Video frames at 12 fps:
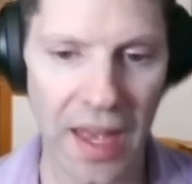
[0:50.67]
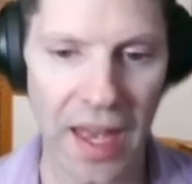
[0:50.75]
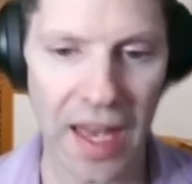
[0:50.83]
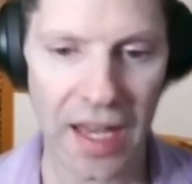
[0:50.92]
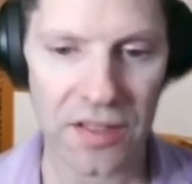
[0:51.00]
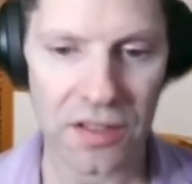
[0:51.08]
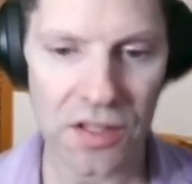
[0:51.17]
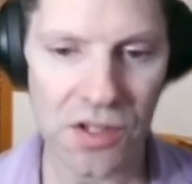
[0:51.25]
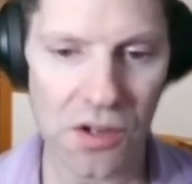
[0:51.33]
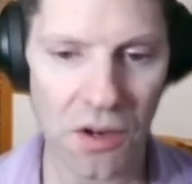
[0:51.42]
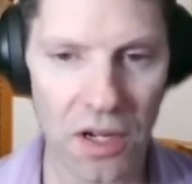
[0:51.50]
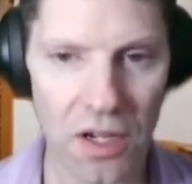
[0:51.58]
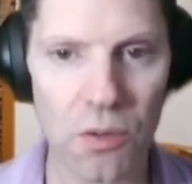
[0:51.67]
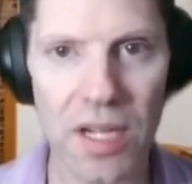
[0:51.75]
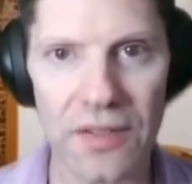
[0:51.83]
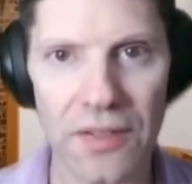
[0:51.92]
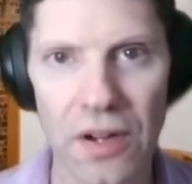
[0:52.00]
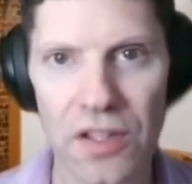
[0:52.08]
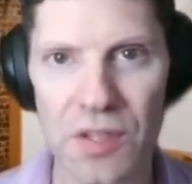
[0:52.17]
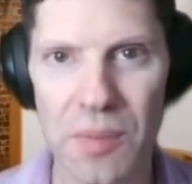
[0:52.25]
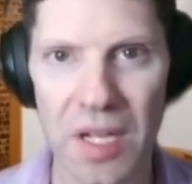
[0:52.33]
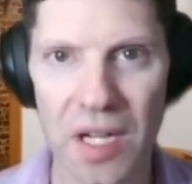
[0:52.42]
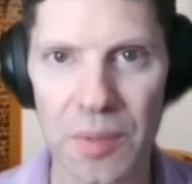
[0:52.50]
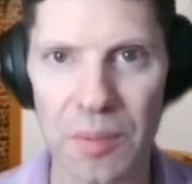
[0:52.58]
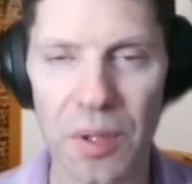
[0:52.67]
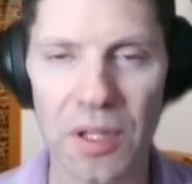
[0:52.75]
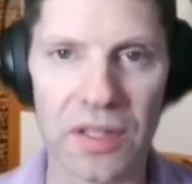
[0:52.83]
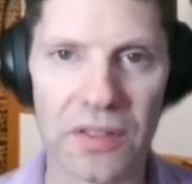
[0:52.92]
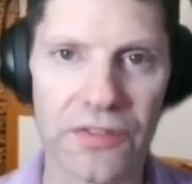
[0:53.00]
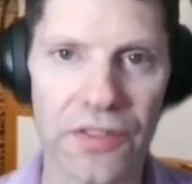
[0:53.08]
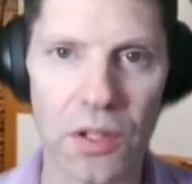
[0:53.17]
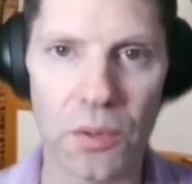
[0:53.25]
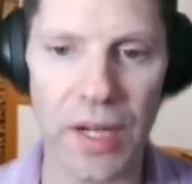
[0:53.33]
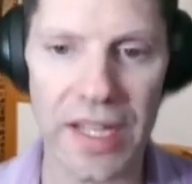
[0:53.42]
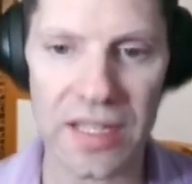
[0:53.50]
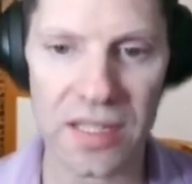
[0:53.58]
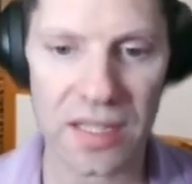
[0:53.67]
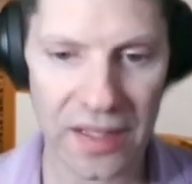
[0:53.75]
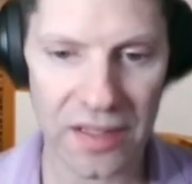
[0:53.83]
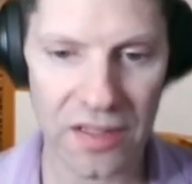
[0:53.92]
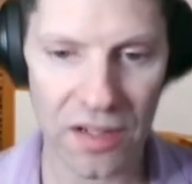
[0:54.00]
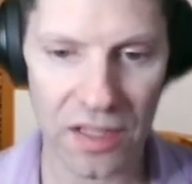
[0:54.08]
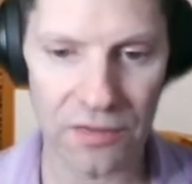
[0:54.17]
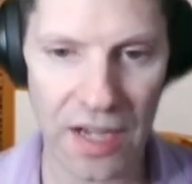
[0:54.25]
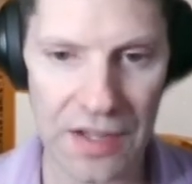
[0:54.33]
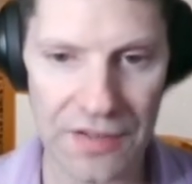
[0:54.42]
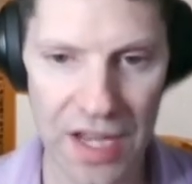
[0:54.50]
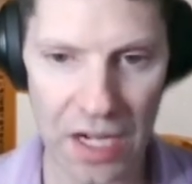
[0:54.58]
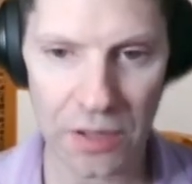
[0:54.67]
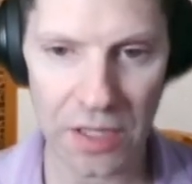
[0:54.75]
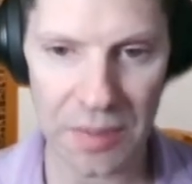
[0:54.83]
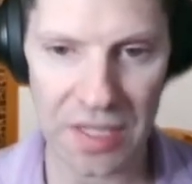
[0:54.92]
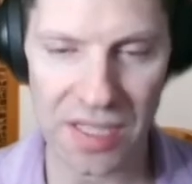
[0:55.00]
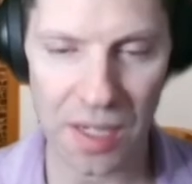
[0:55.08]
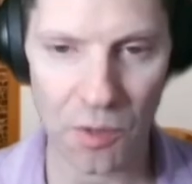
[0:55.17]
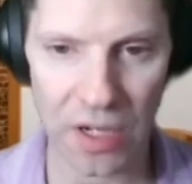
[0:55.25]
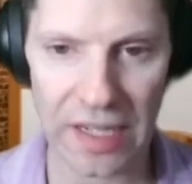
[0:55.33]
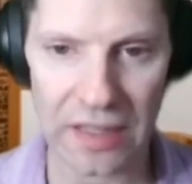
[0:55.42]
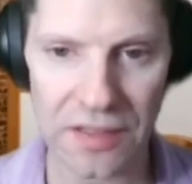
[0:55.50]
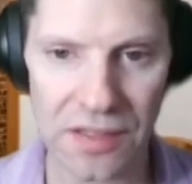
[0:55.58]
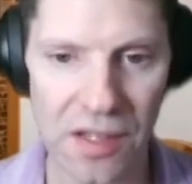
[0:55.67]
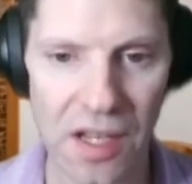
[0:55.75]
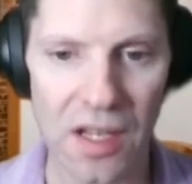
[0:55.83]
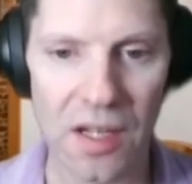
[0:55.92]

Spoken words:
And also our queen of hearts may not be pulling full weight. I'd rather that queen be somewhere else.